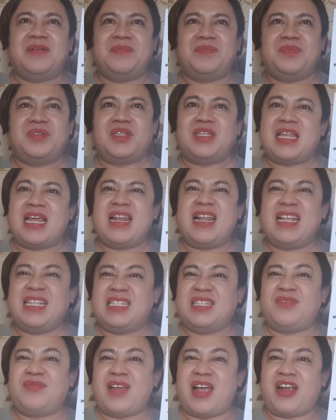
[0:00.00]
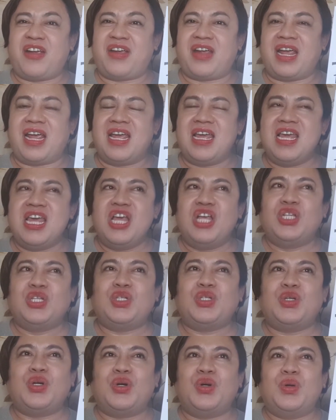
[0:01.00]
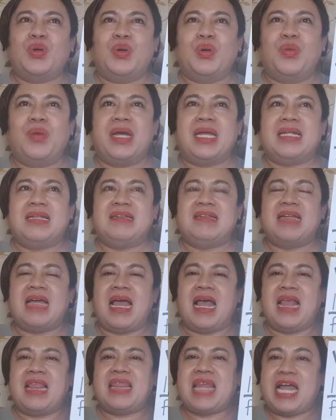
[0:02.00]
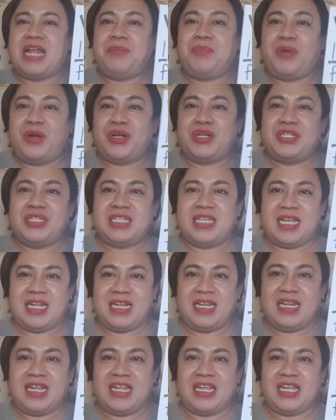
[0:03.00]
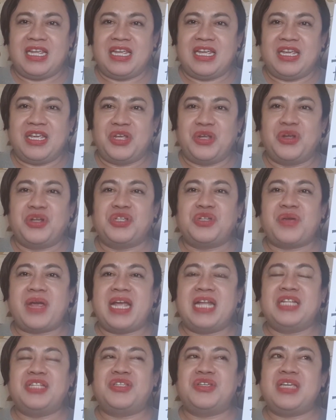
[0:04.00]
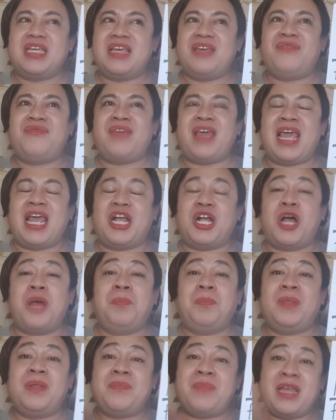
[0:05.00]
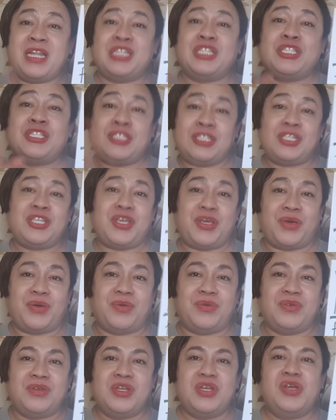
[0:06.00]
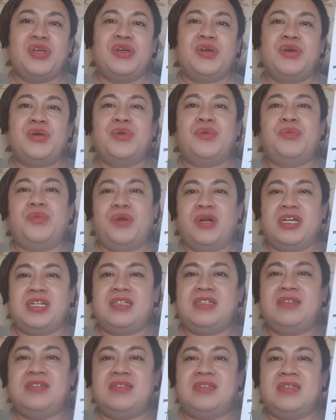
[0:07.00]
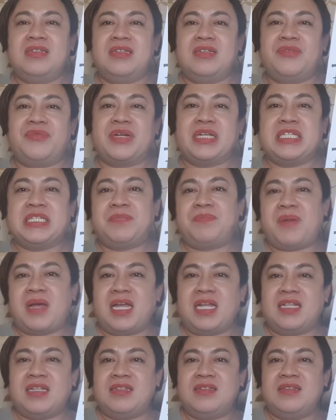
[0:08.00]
So that is flattery. So when that person you're trying to give a compliment to would respond,